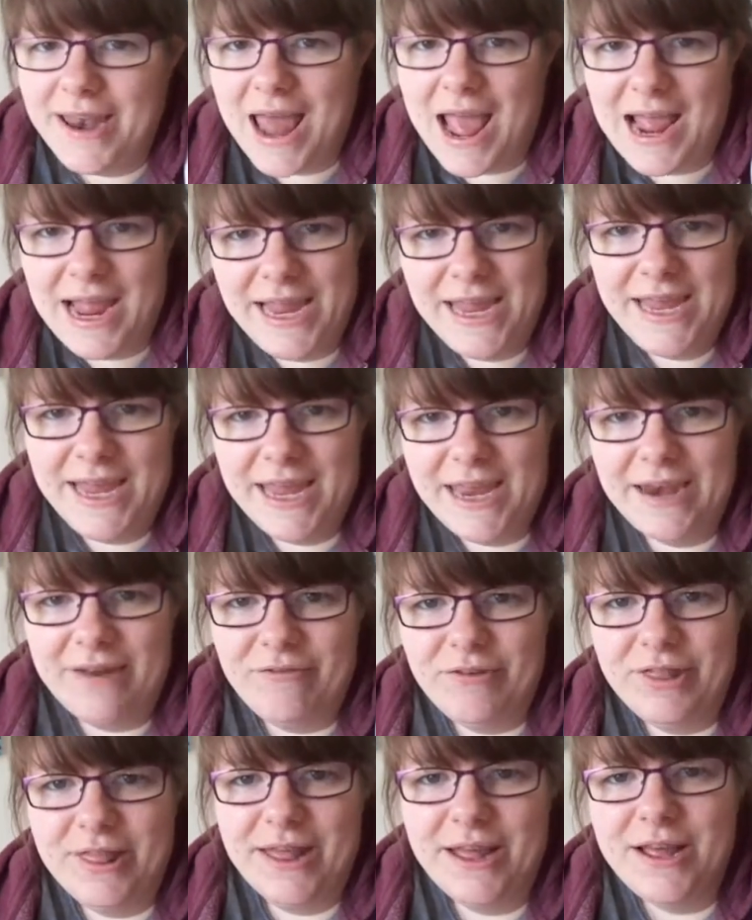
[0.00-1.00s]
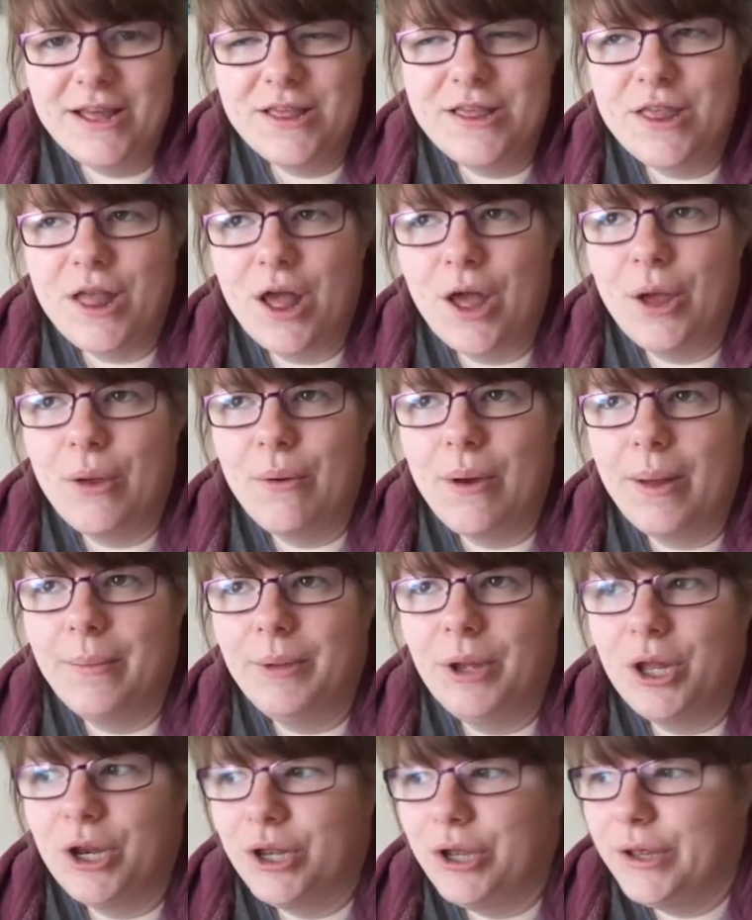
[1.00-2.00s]
and achy and everything. So I'm
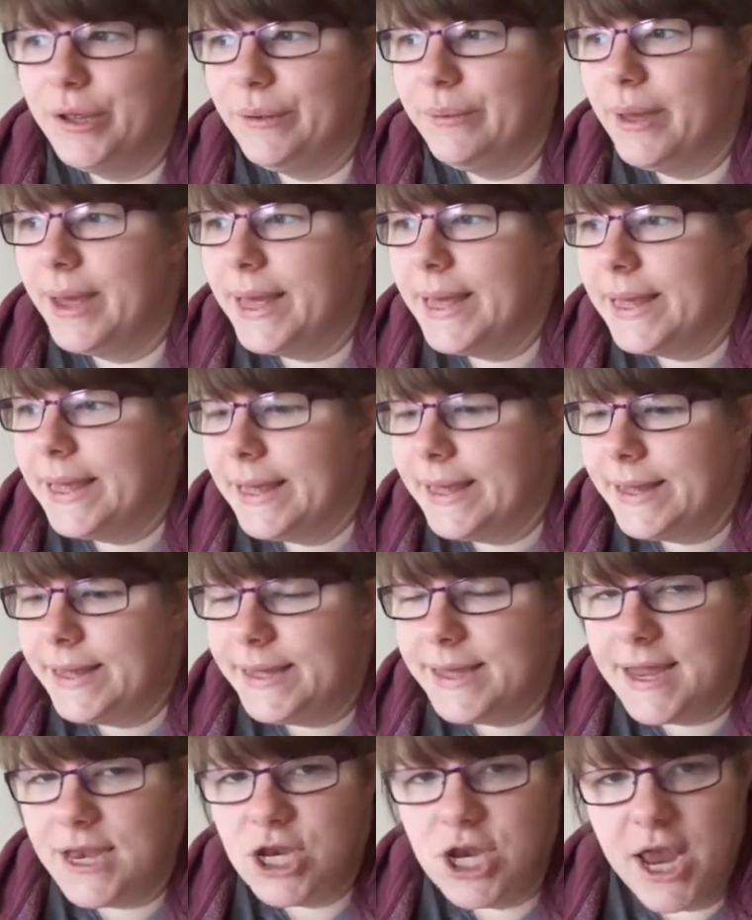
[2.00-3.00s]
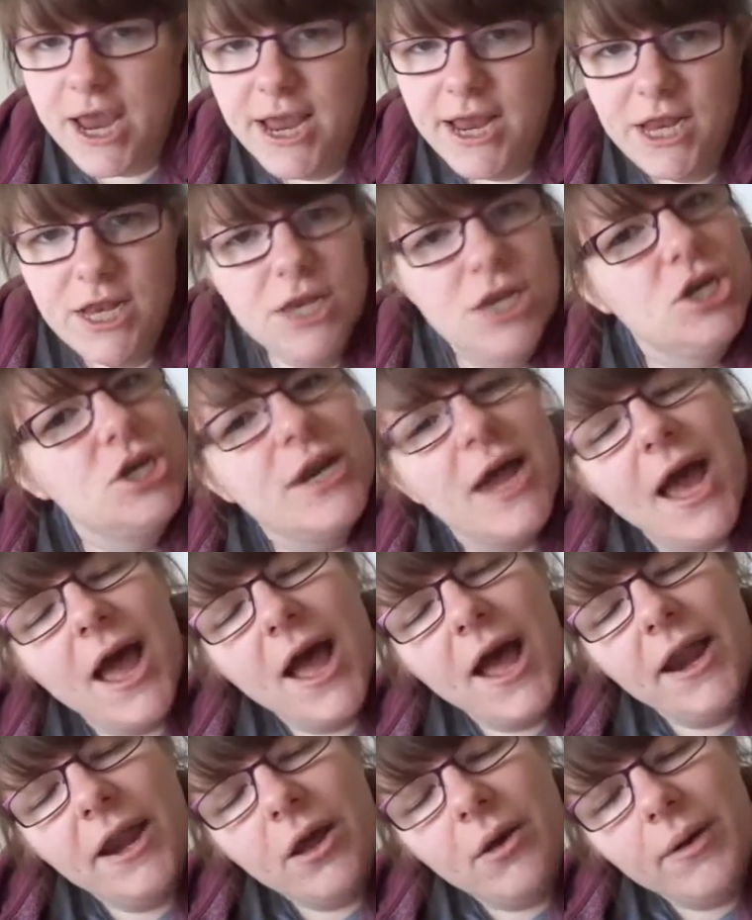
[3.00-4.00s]
going to get changed
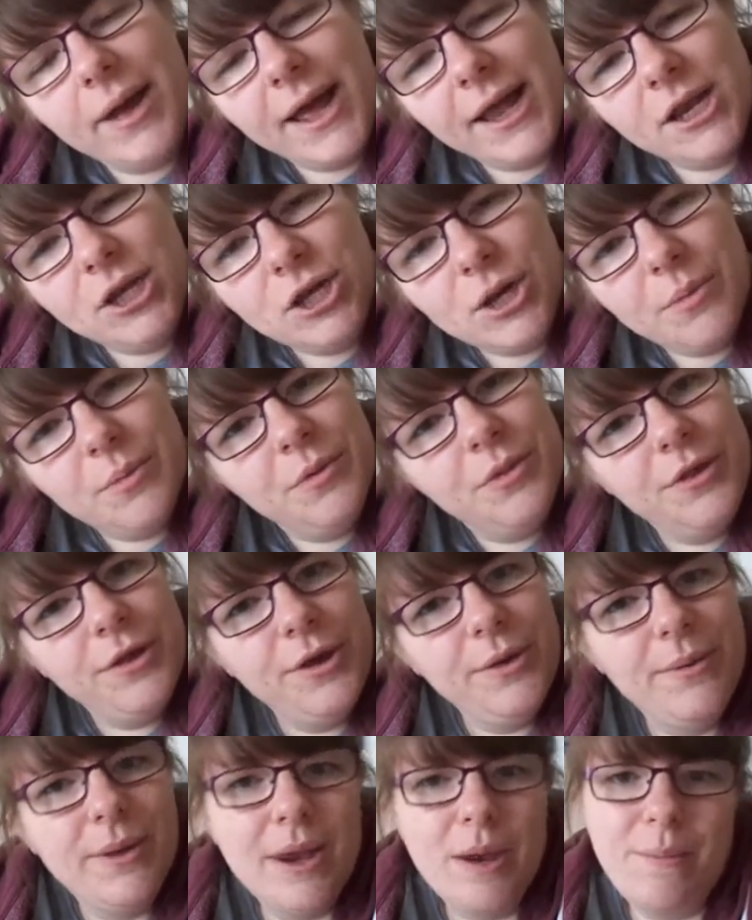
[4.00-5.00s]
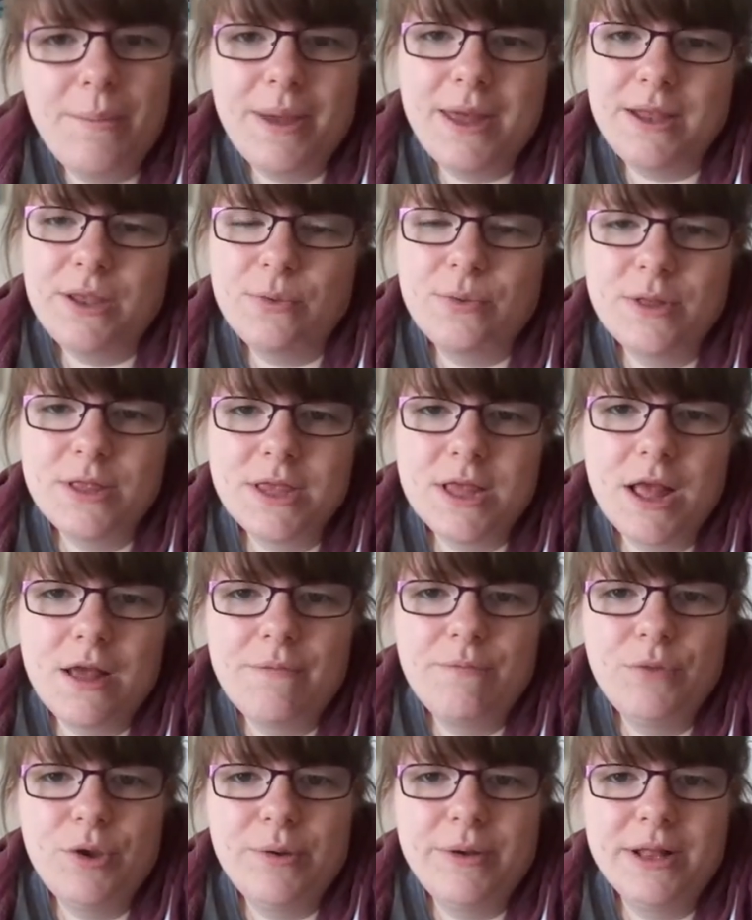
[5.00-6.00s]
and I'll catch up with you in a bit once
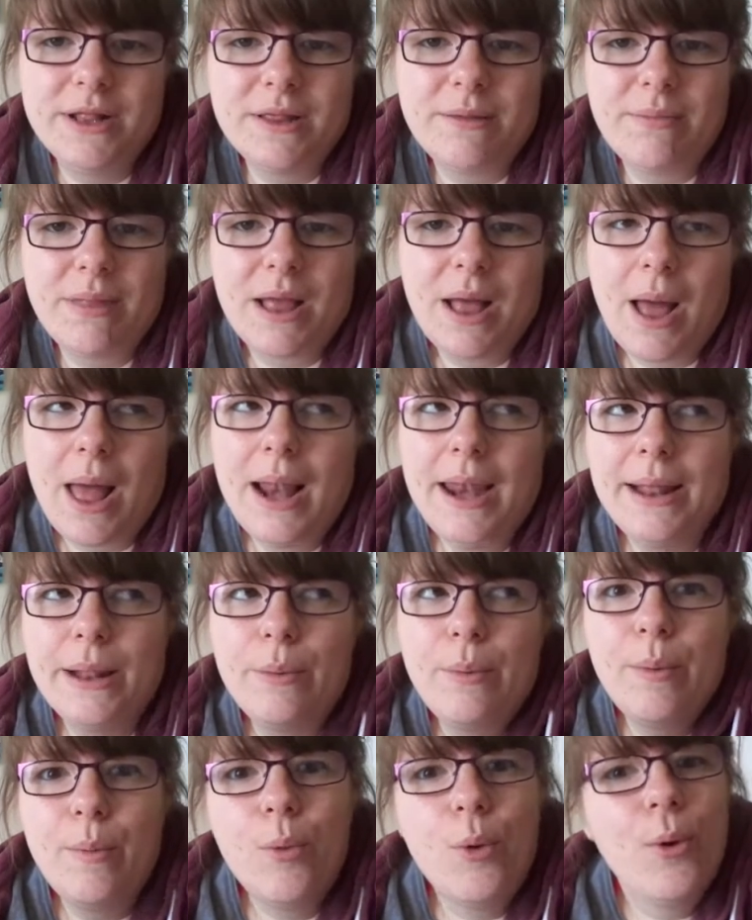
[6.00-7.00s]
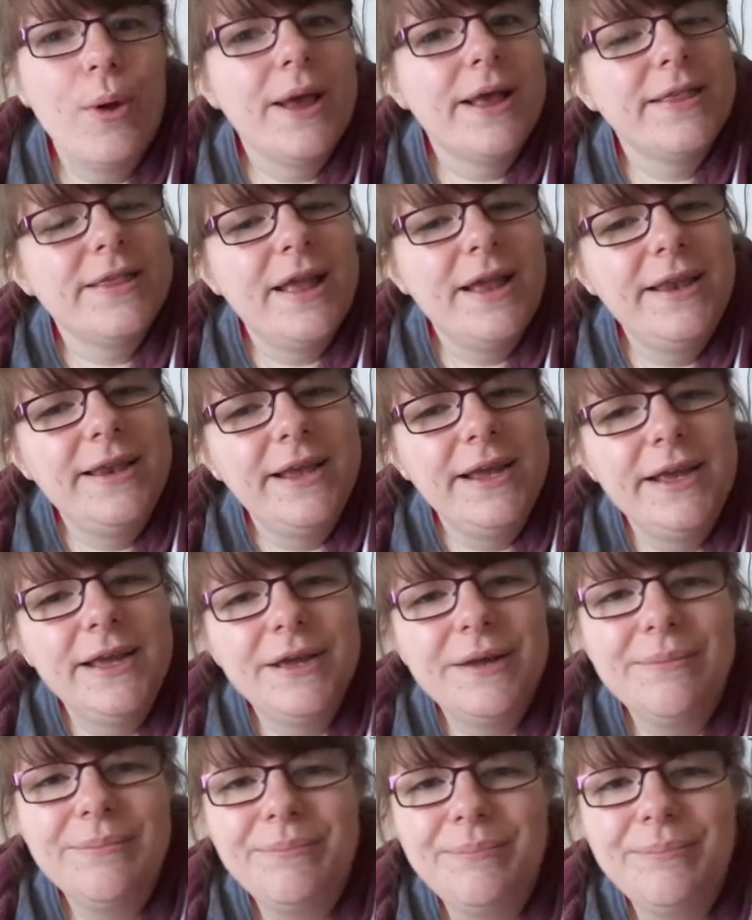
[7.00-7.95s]
I'm doing something a little bit more exciting.